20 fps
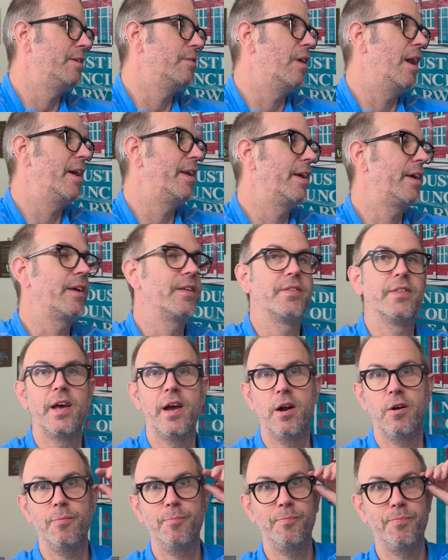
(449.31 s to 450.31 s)
lighting in
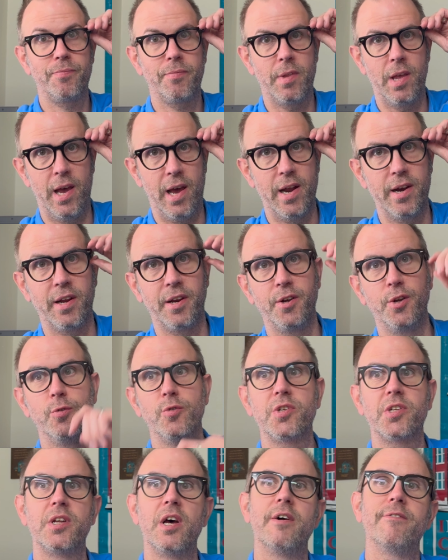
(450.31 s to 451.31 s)
there, adding new
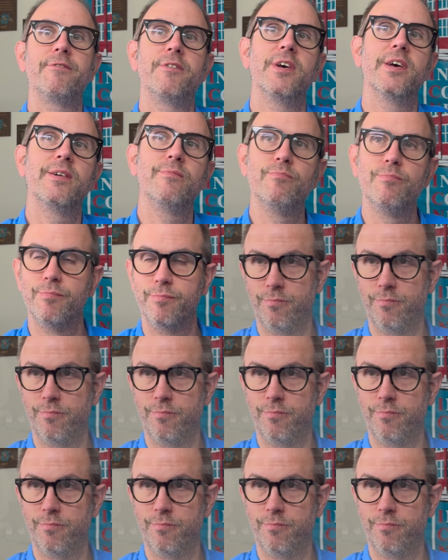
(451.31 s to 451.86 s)
stuff in,